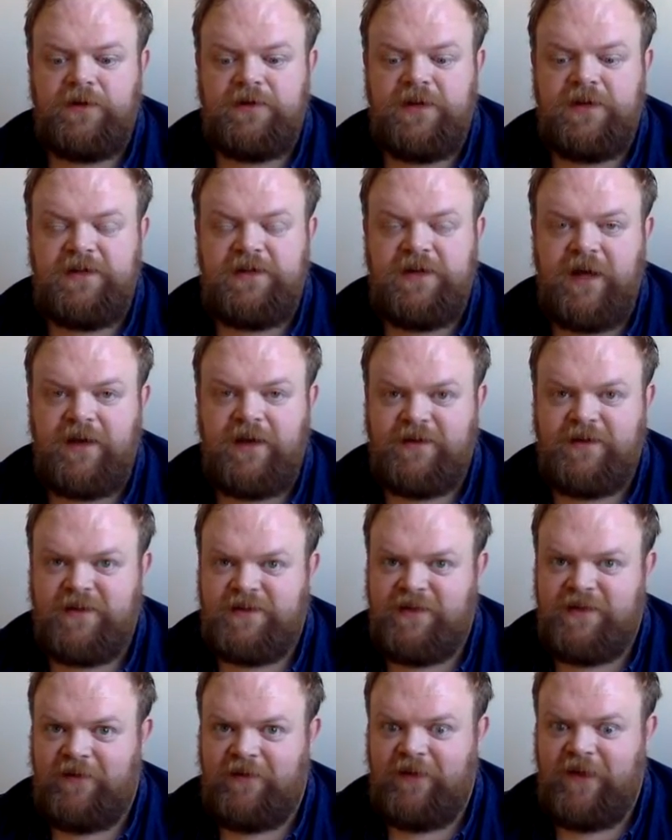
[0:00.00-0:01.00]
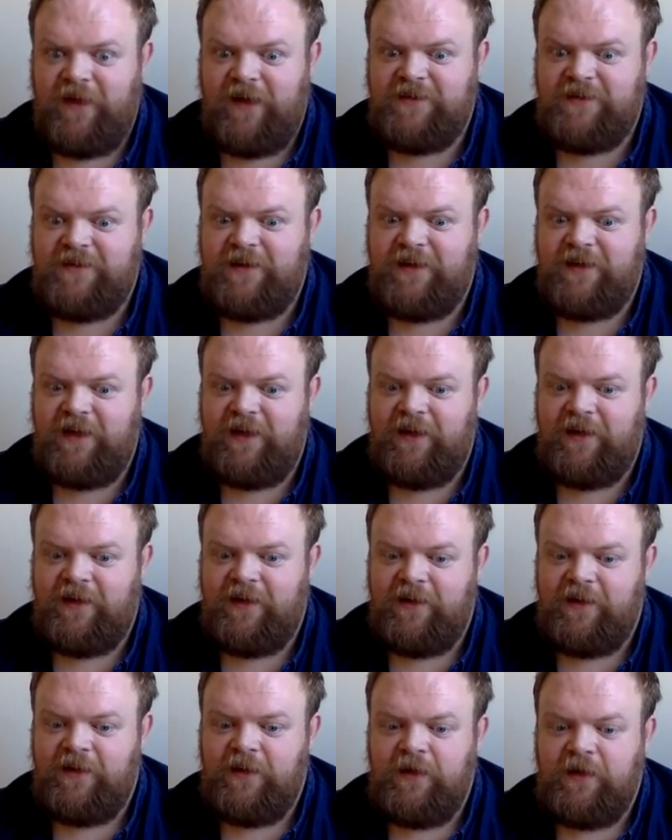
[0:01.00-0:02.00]
She checked herself hastily.
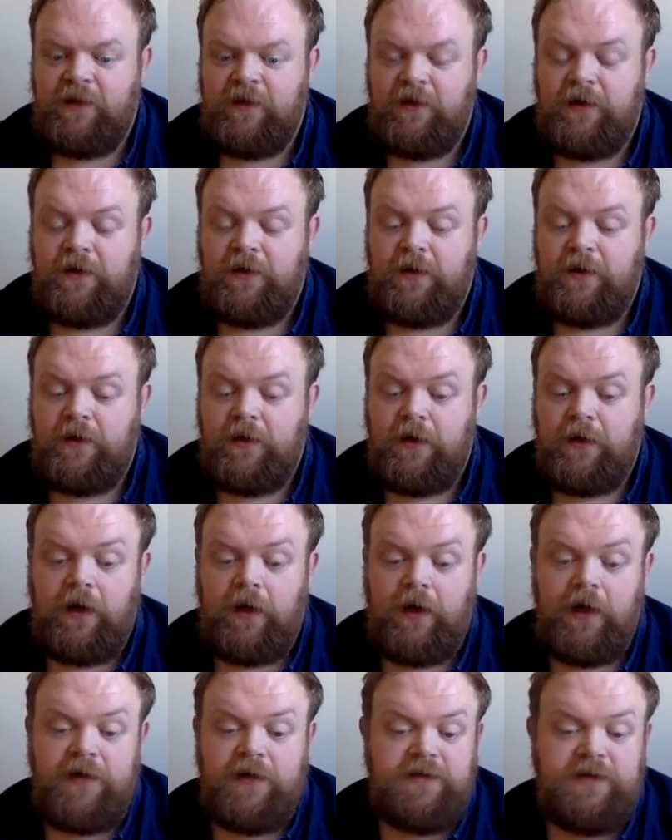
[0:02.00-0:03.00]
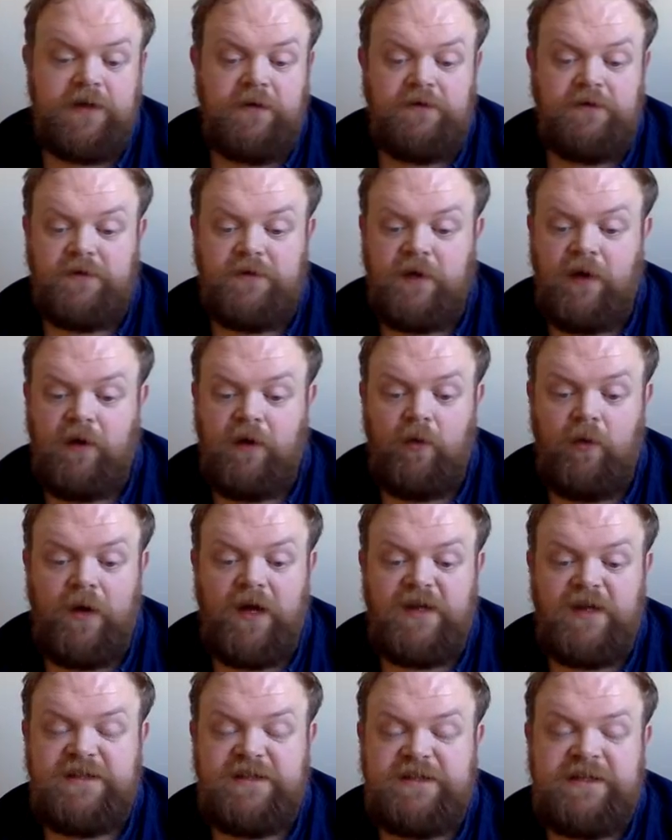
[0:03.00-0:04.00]
I don't know
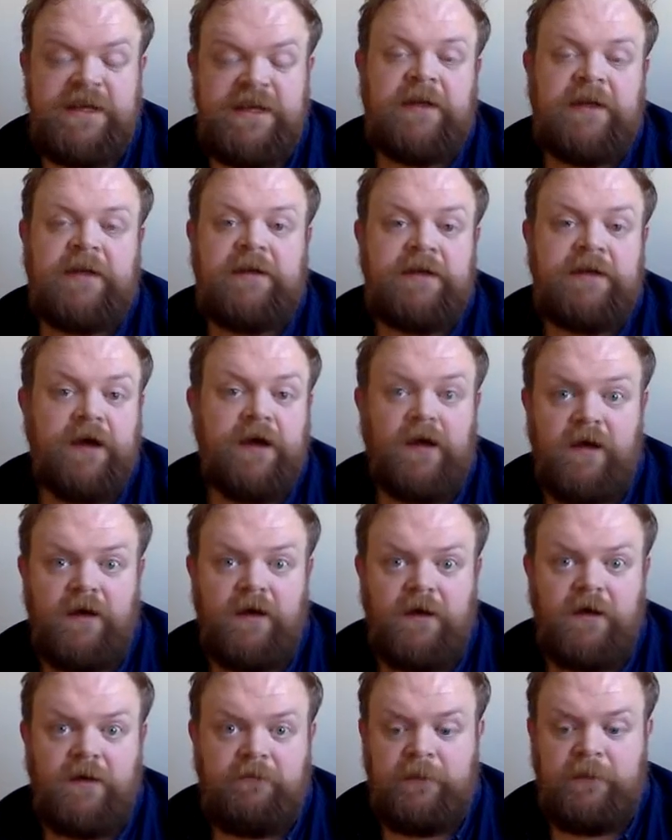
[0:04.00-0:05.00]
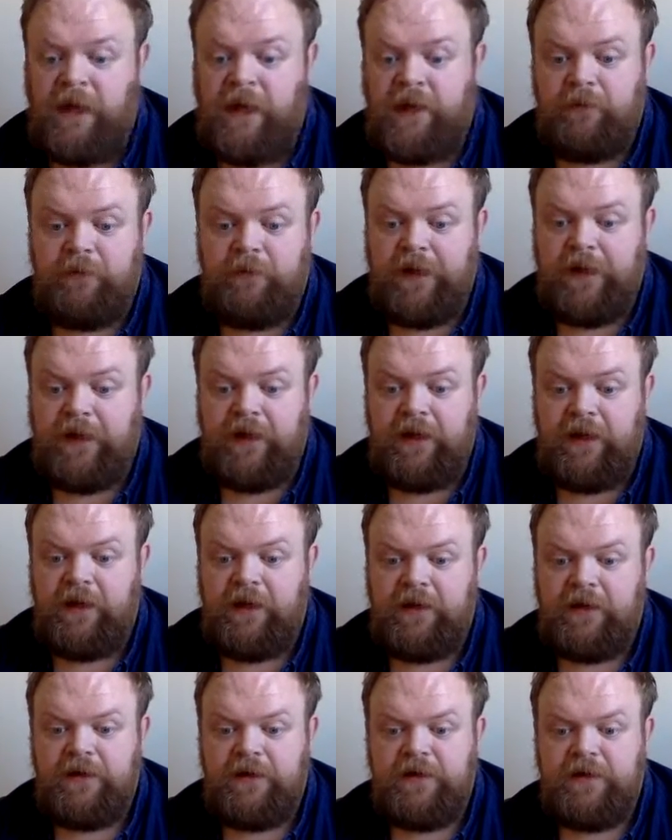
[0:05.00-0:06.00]
where Din may
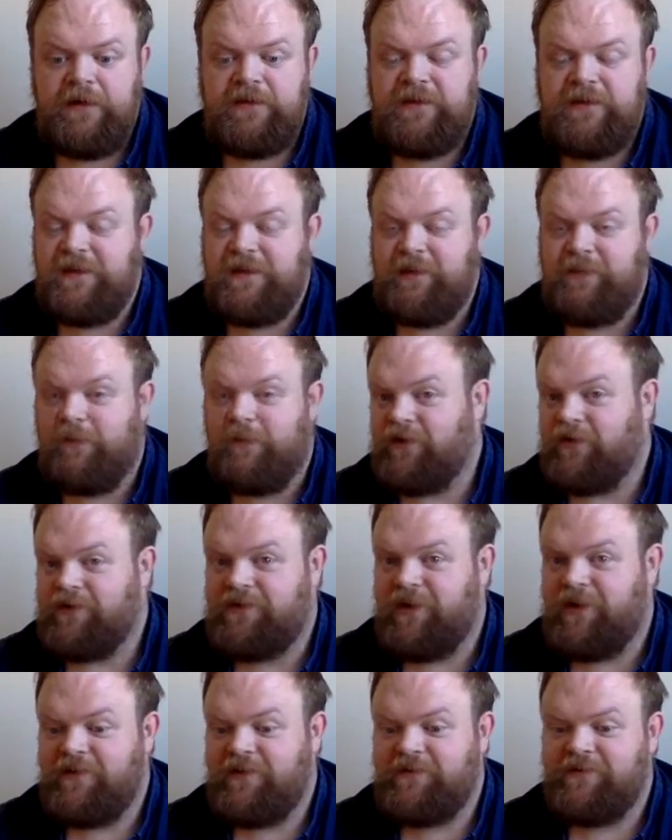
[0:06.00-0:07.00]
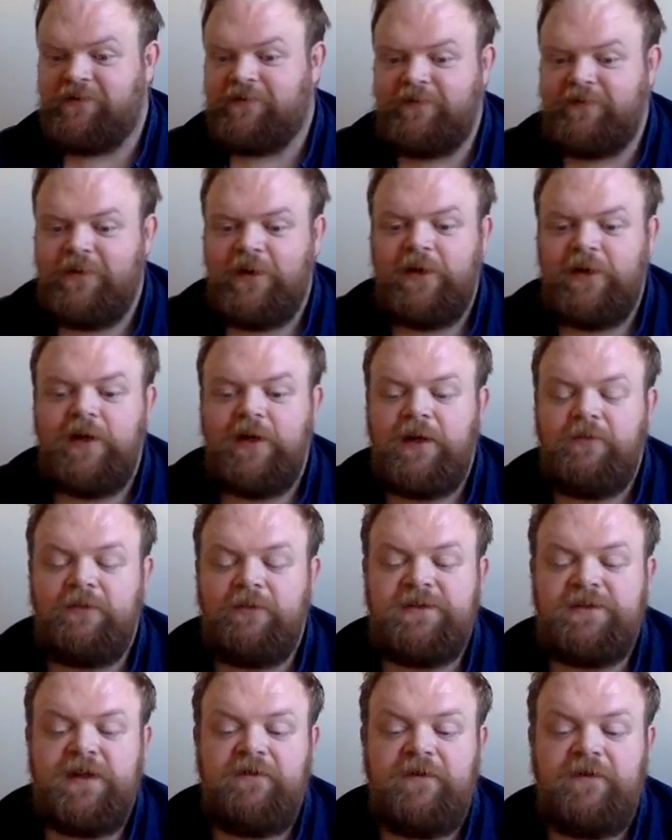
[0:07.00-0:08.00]
be, said the Mock Turtle.
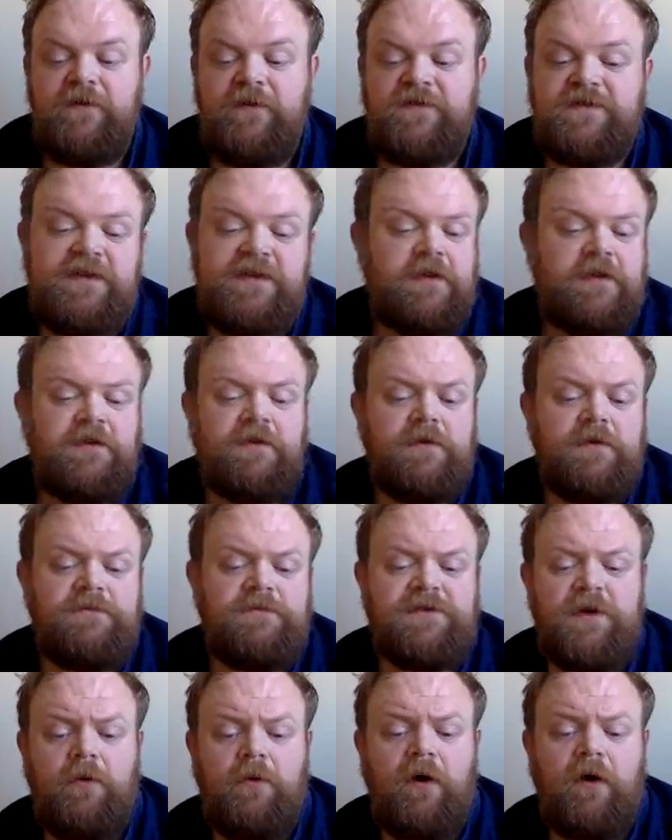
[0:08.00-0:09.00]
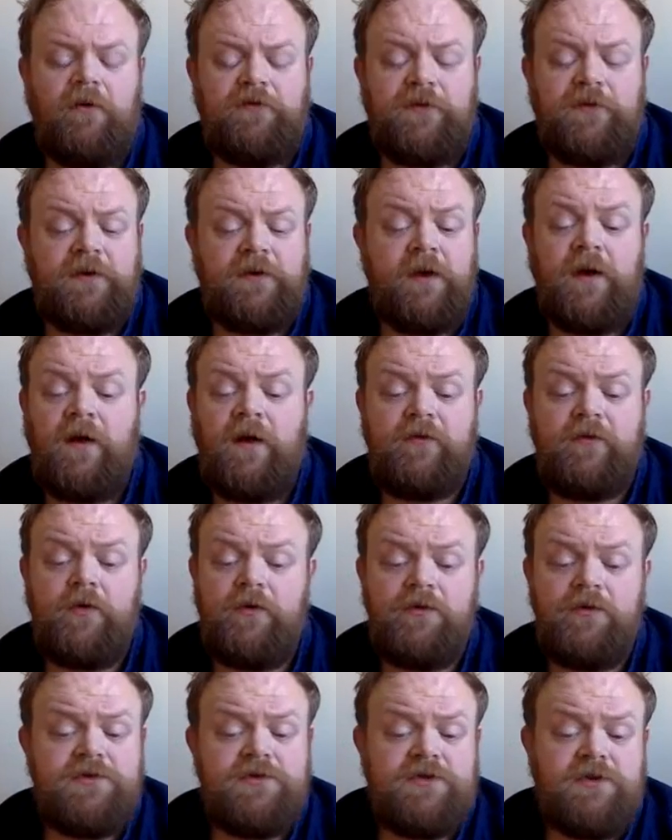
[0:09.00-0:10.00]
But if you've seen them so often, and of
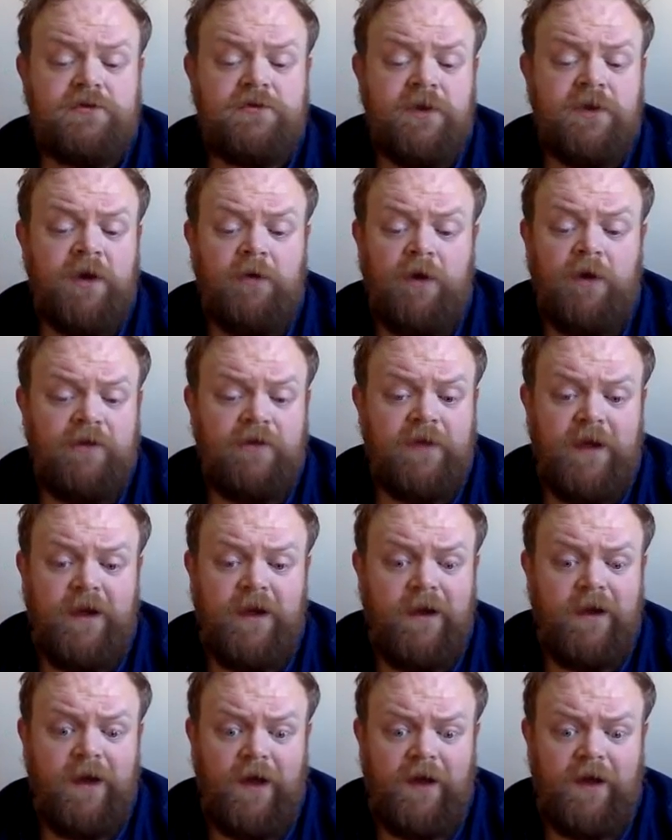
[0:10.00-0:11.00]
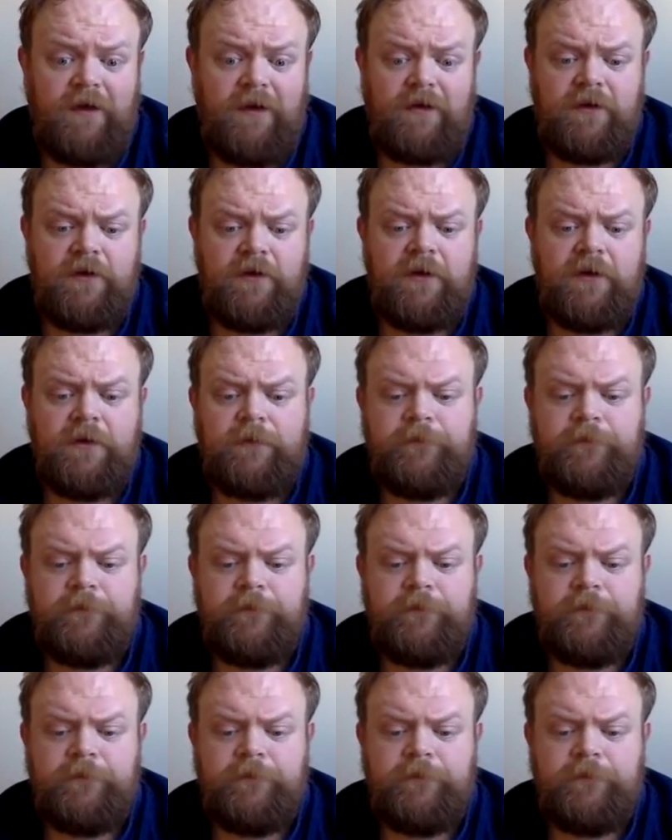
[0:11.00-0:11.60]
course you know what they're like.